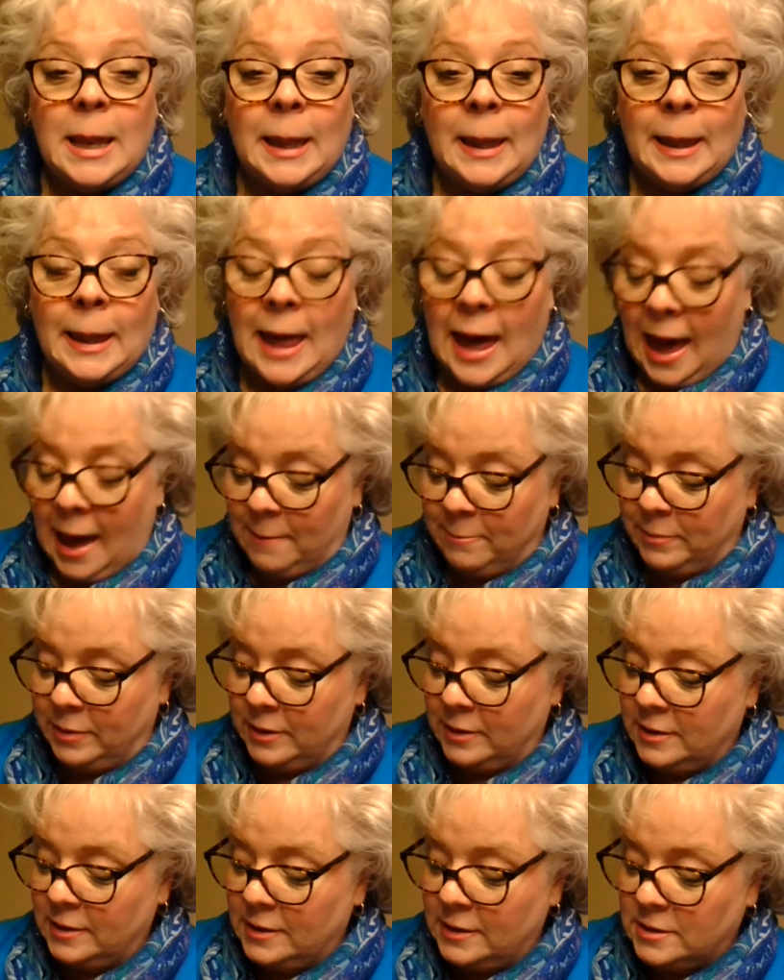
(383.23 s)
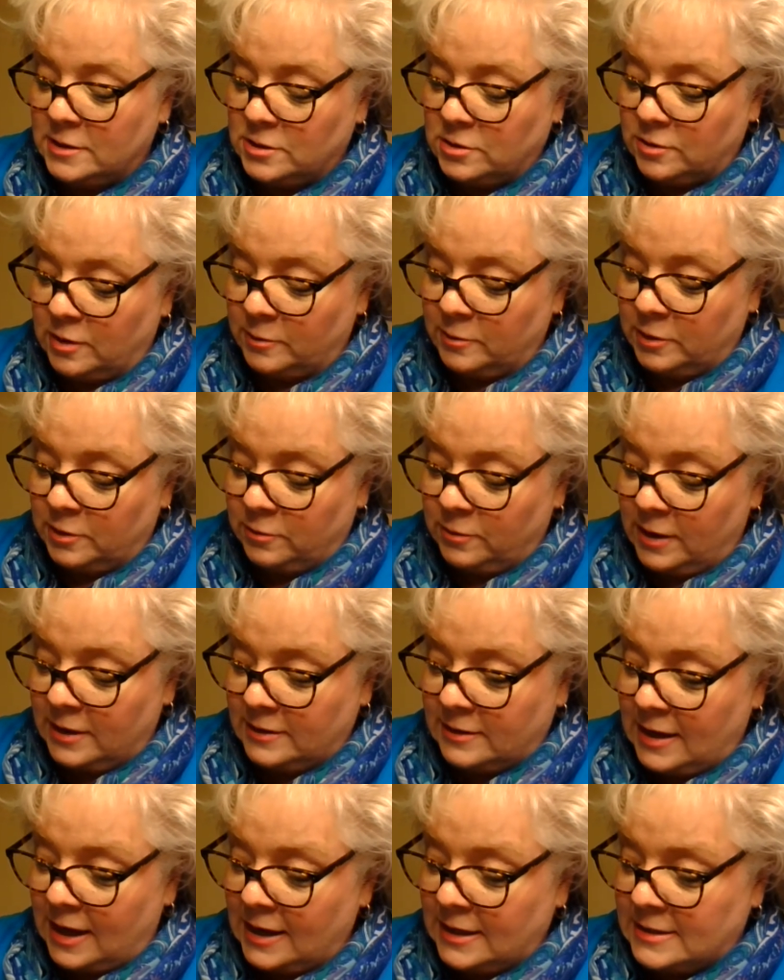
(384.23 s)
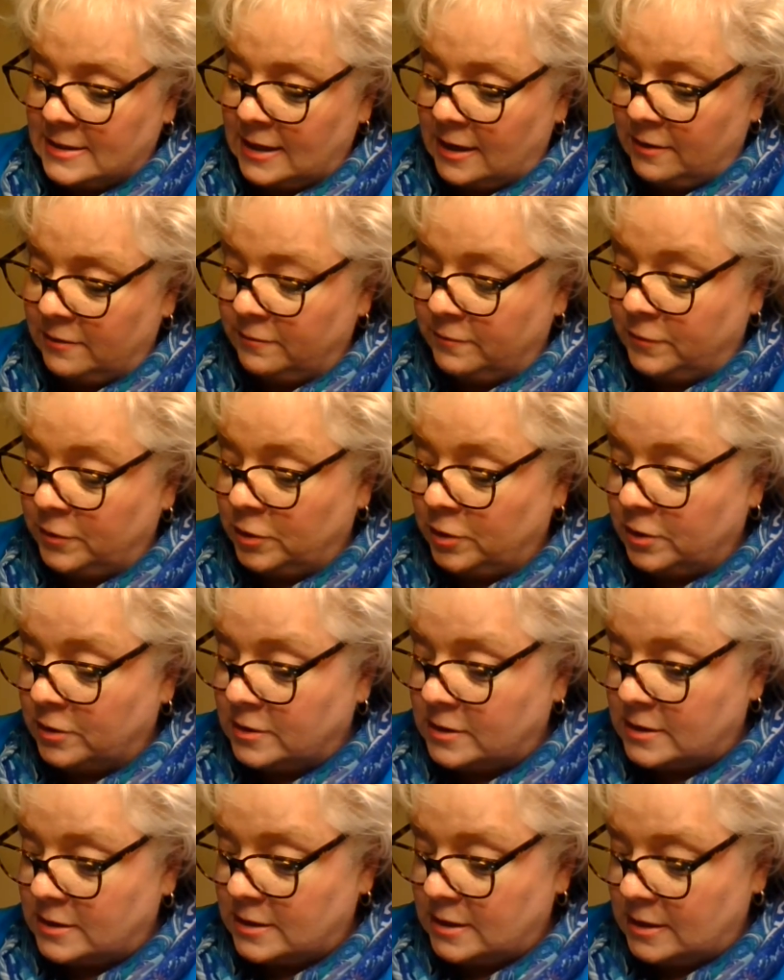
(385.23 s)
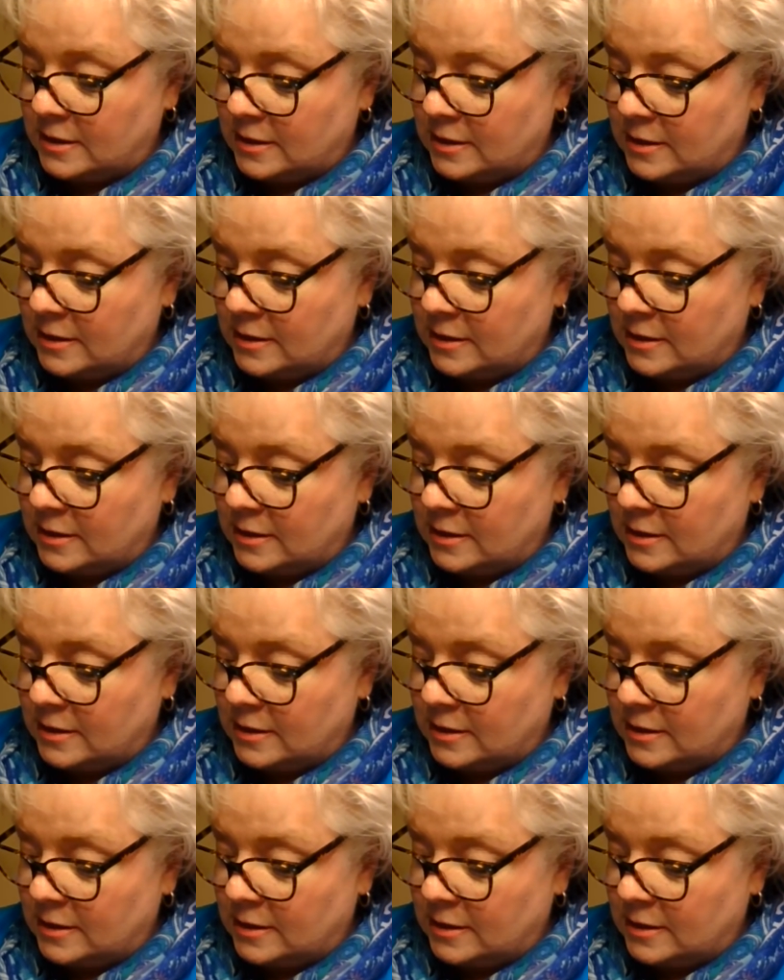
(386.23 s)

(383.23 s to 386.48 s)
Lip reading: Lap. So I'm going to write that down first.